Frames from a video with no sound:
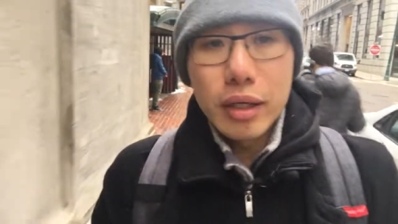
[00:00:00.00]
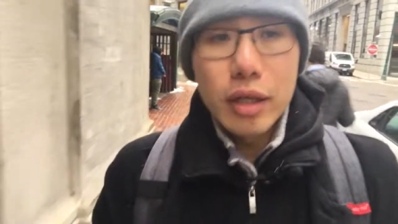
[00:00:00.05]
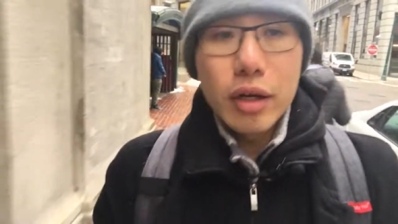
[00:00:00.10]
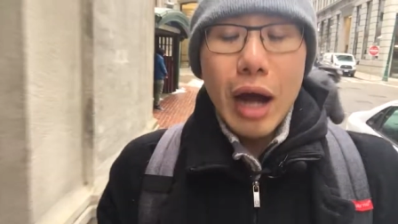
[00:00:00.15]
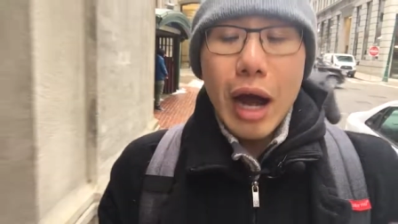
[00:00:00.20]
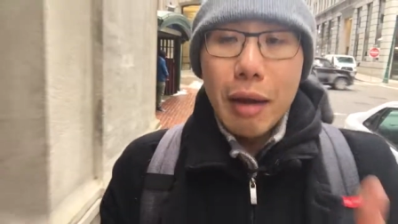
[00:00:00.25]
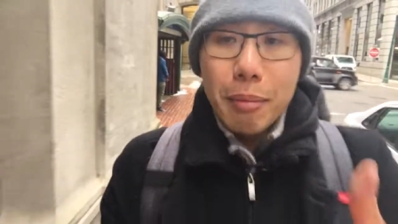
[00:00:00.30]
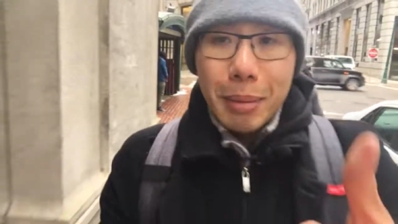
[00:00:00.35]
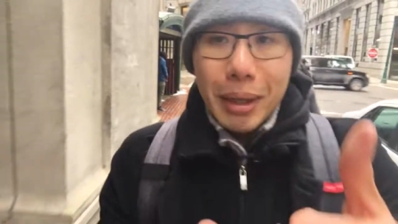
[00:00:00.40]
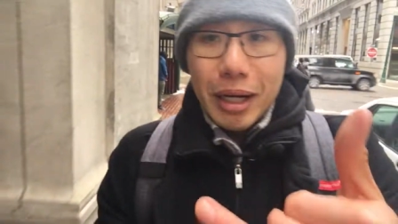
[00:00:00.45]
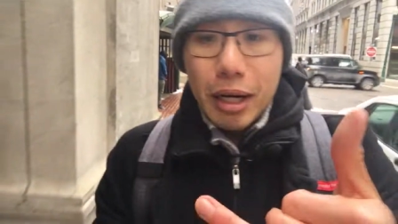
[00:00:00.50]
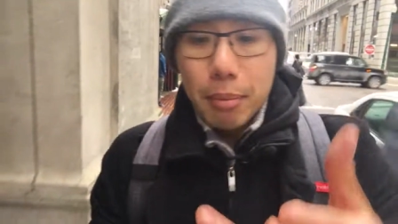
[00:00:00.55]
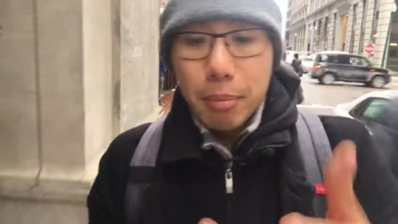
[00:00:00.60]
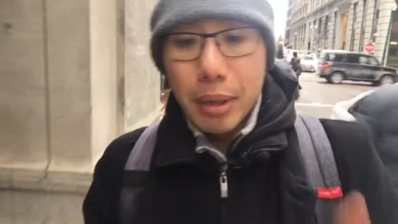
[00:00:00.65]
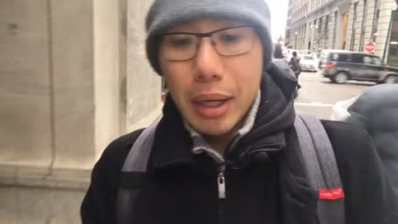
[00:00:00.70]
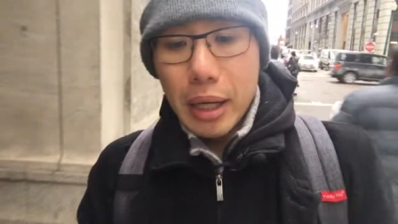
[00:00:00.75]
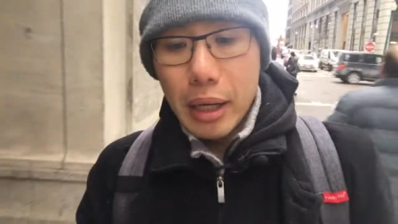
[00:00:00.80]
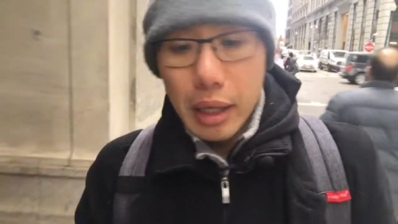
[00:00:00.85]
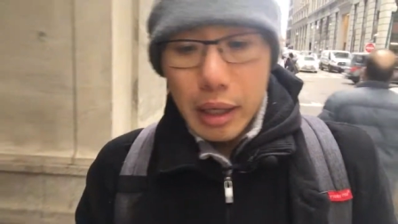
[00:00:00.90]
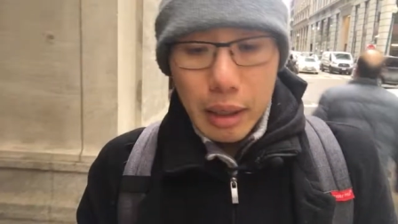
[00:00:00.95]
you know, I met
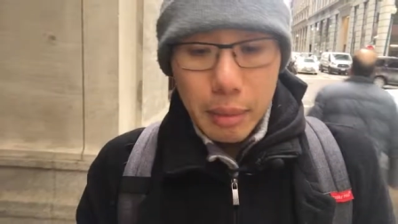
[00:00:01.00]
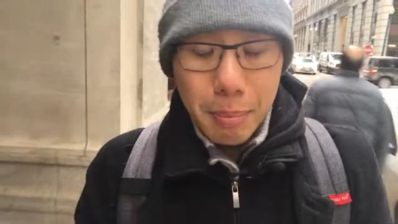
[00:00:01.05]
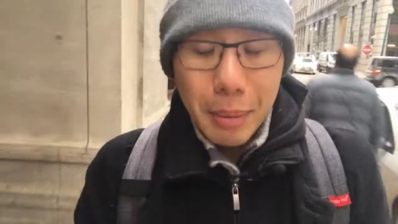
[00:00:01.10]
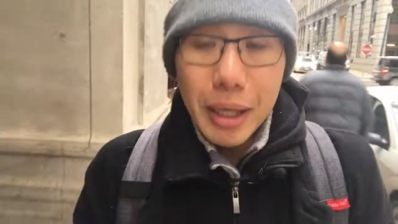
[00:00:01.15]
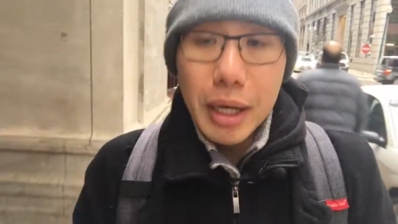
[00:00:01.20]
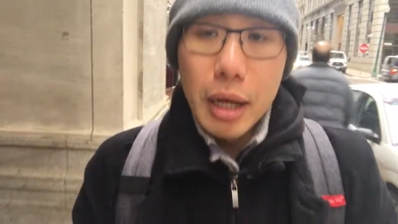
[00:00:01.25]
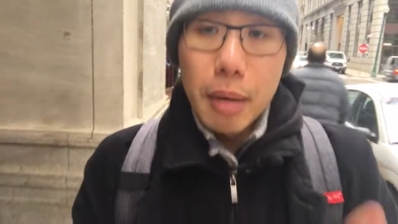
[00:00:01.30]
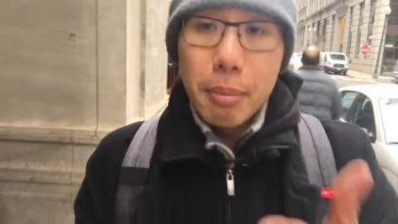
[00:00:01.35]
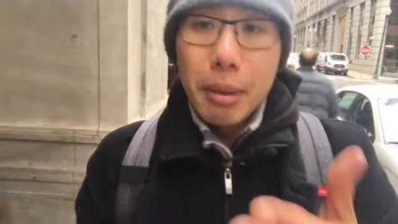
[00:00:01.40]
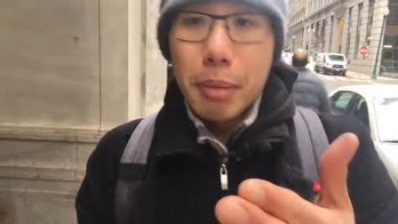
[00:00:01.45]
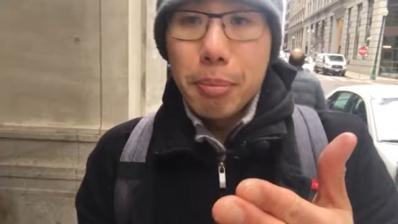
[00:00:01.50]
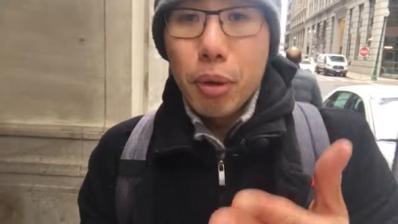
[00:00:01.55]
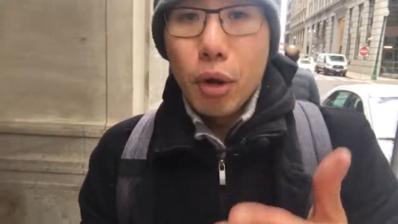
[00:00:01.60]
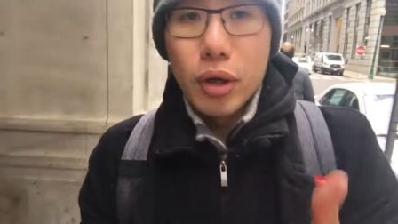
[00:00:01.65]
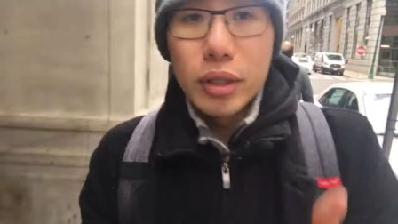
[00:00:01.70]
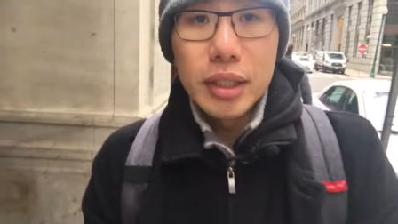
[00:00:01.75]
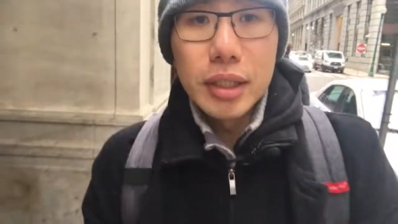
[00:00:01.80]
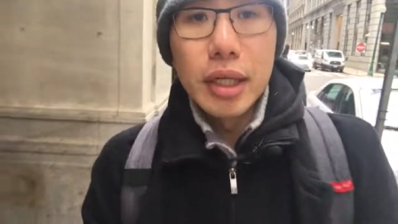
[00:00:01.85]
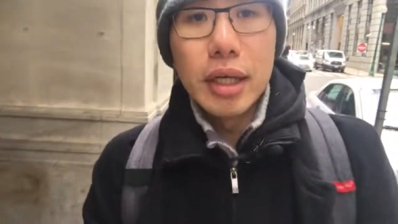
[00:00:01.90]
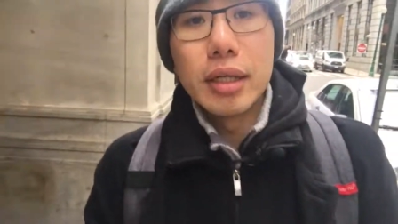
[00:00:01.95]
him in
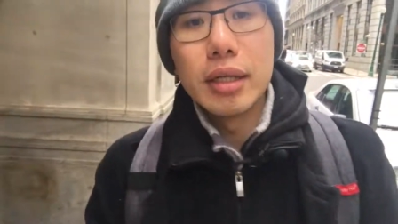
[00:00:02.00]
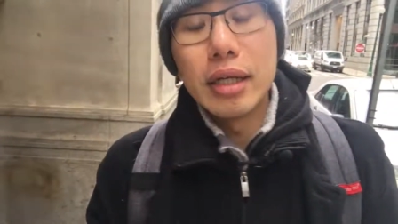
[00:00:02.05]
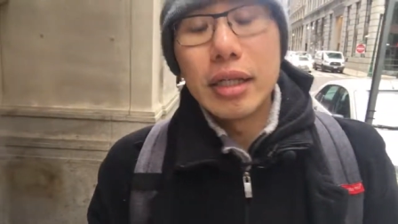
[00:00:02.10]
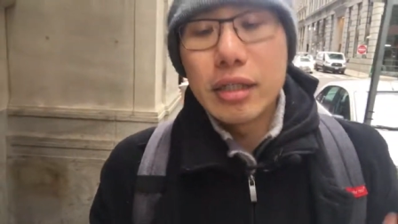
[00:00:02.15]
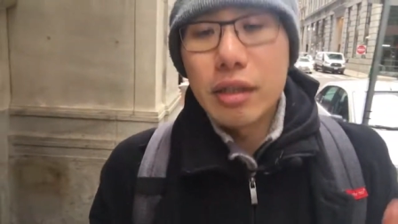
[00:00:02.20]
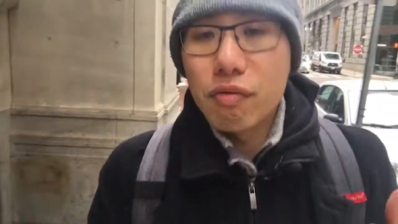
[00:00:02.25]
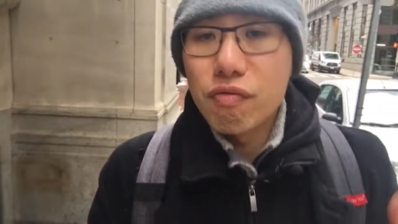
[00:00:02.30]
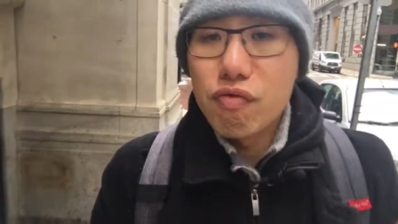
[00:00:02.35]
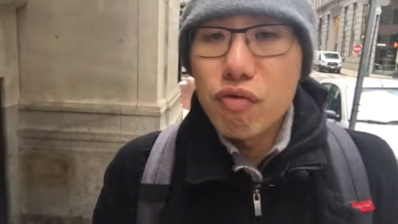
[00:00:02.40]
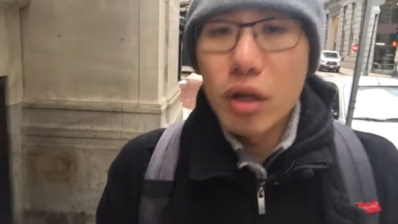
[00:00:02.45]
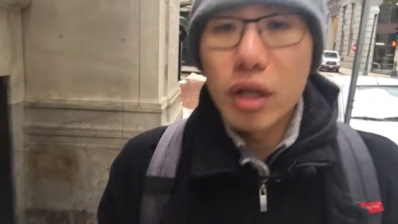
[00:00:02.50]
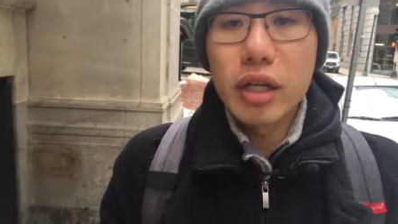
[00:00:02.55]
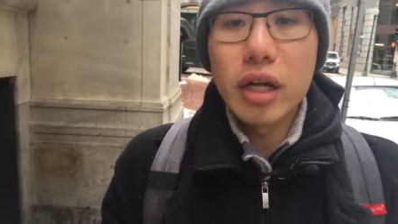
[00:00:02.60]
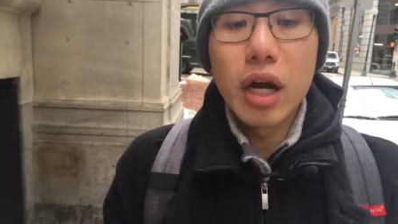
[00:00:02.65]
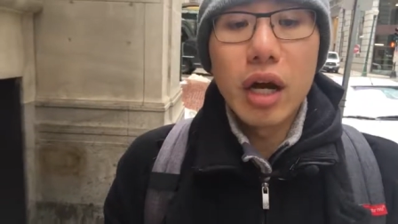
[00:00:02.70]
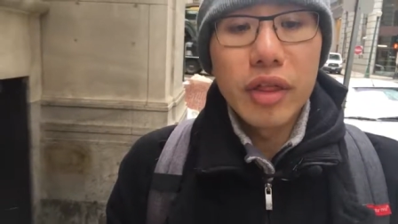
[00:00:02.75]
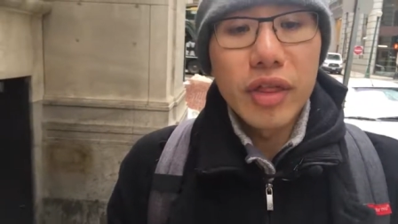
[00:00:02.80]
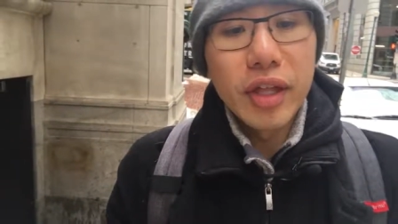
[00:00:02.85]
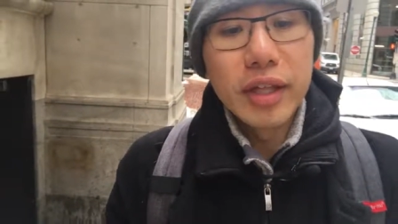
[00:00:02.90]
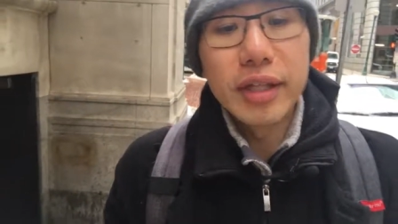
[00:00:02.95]
person and he's a really
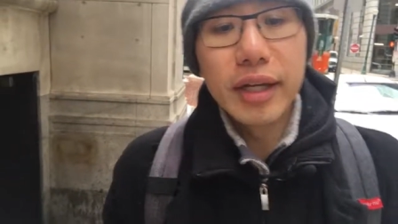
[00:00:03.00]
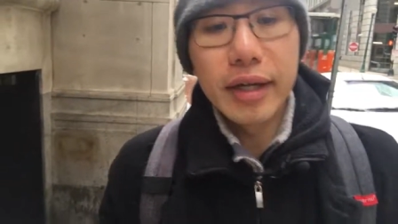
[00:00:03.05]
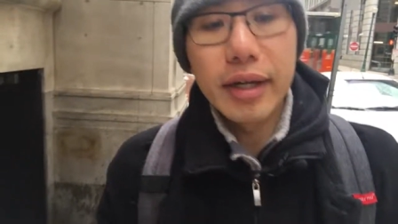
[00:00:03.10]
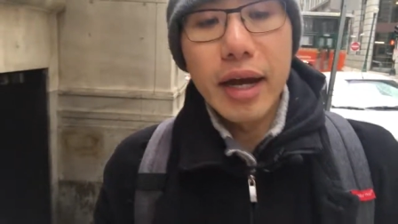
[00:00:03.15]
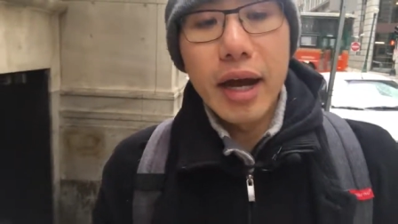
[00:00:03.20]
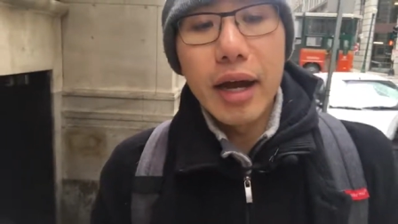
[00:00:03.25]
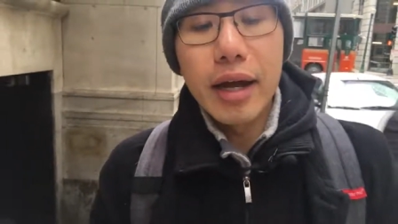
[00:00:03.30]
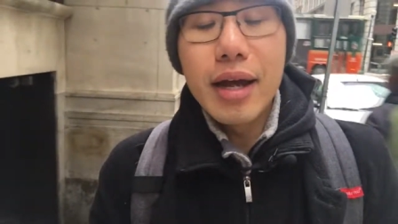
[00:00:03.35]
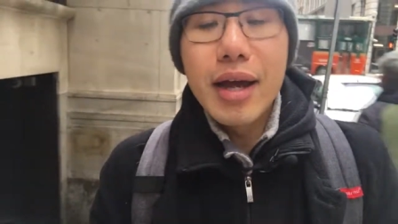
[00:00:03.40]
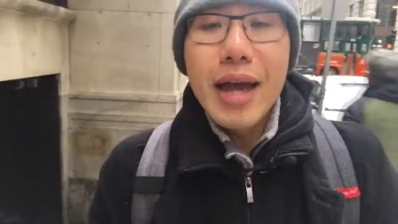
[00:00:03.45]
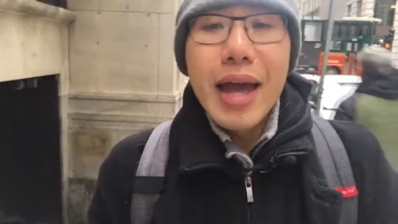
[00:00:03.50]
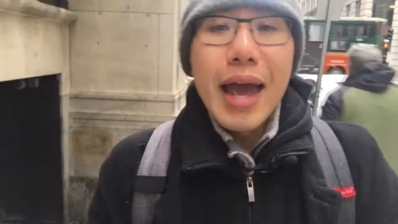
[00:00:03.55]
authentic guy,